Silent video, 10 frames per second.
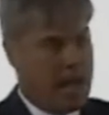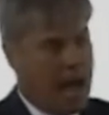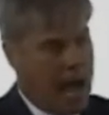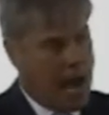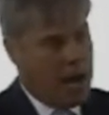
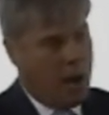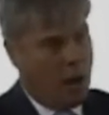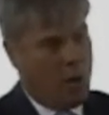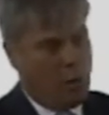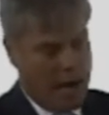I
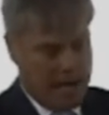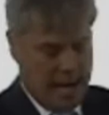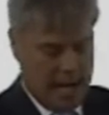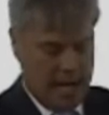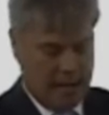know we
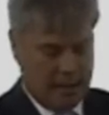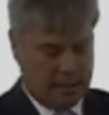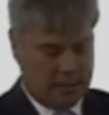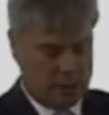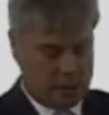need
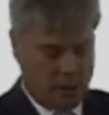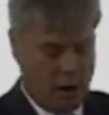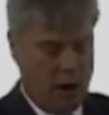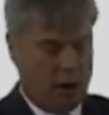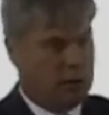
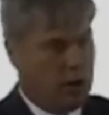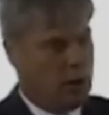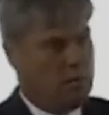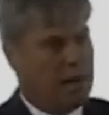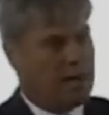strong
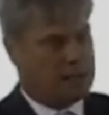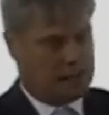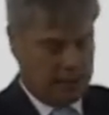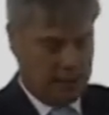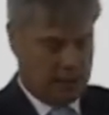new
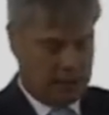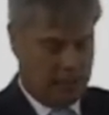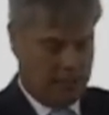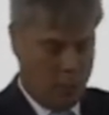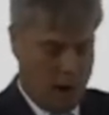business
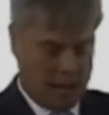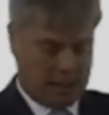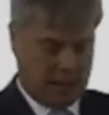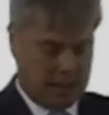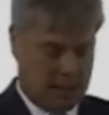leadership in
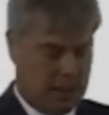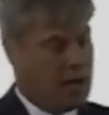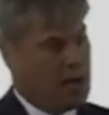Washington